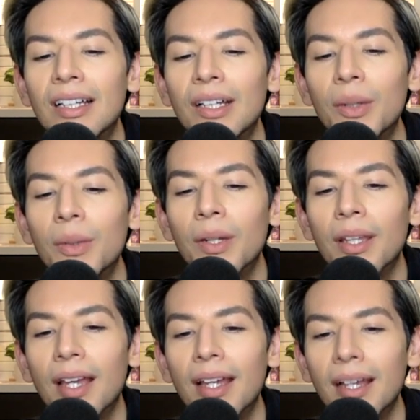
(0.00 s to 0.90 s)
Who were
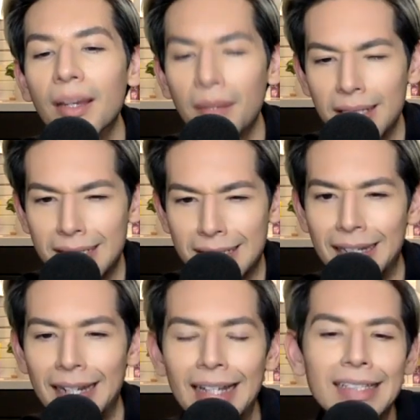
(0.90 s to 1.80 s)
they? Come on, this is
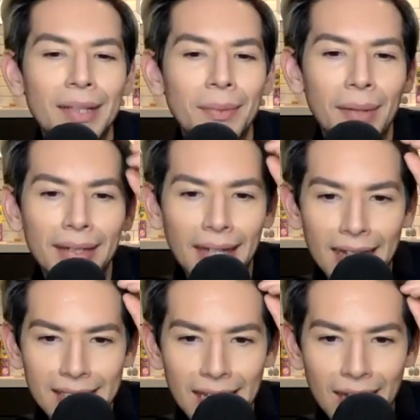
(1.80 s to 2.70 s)
an easy one,
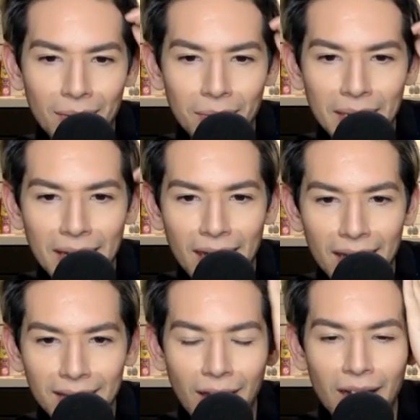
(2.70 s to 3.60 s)
guys. How are we
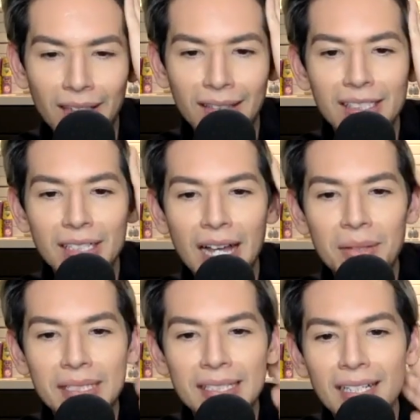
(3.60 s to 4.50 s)
not on this? How
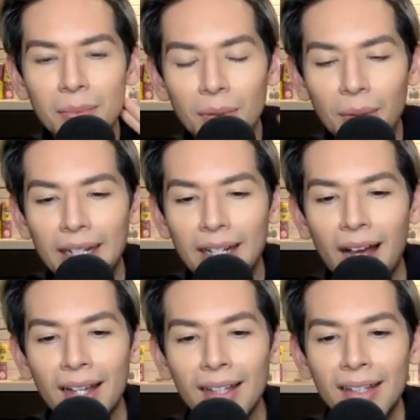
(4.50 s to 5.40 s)
is Tina Marie
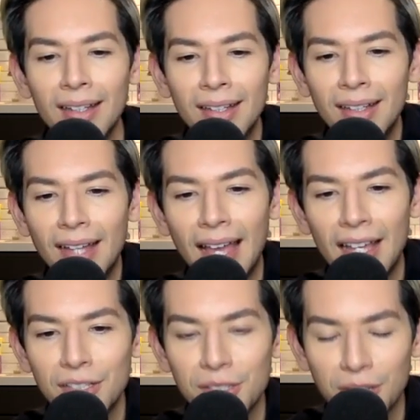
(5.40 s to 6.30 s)
not
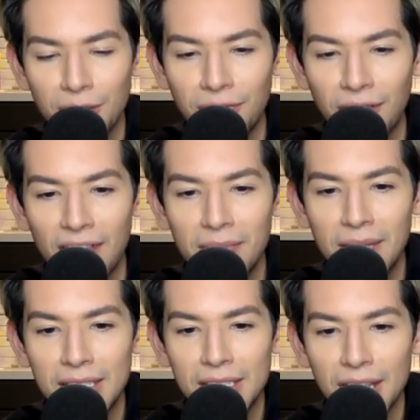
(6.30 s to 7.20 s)
answered up five
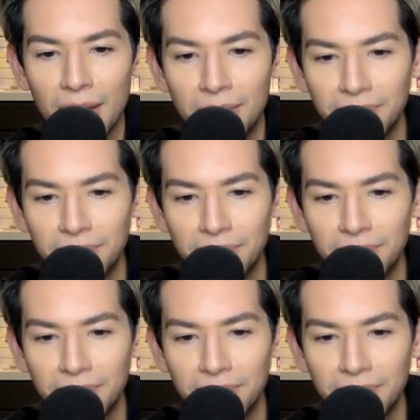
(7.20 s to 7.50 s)
minutes ago?